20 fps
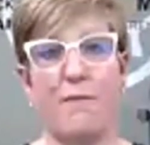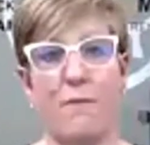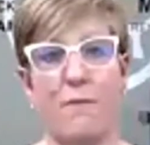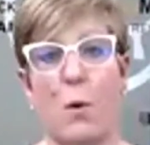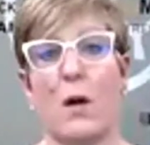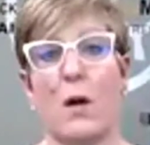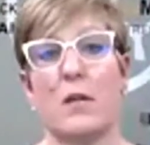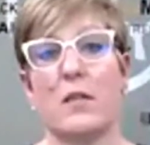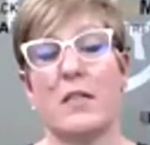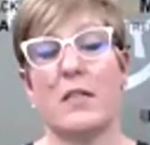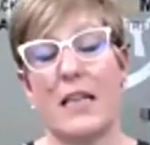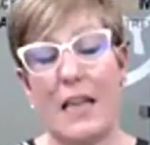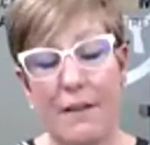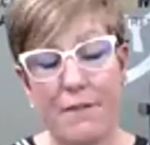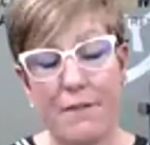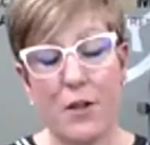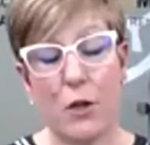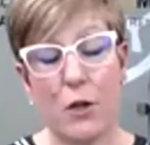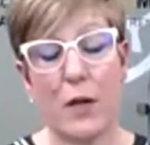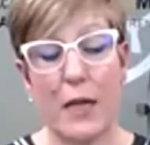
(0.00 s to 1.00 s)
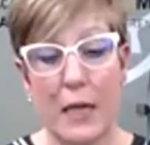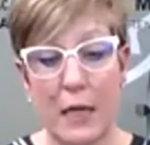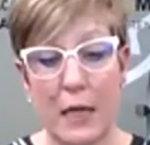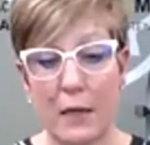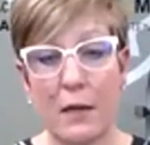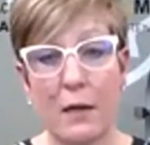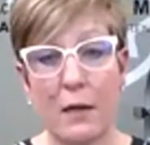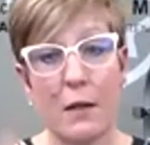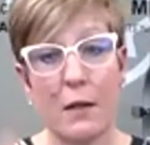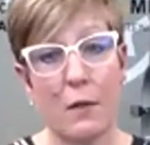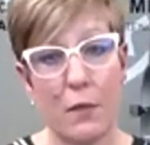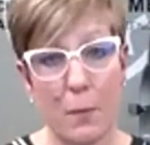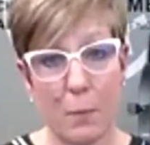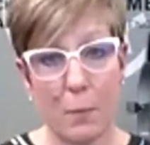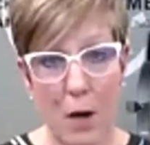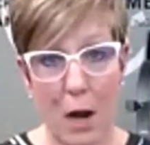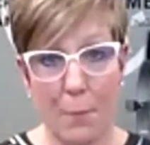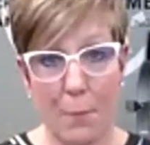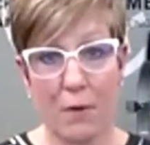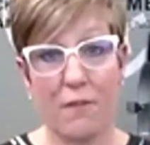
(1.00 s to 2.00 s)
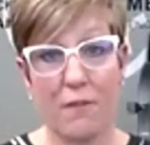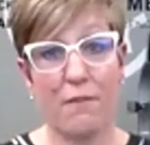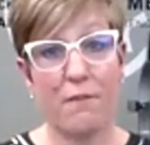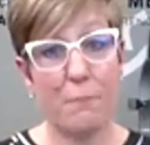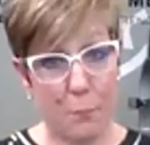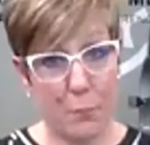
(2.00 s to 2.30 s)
force if you're in the proper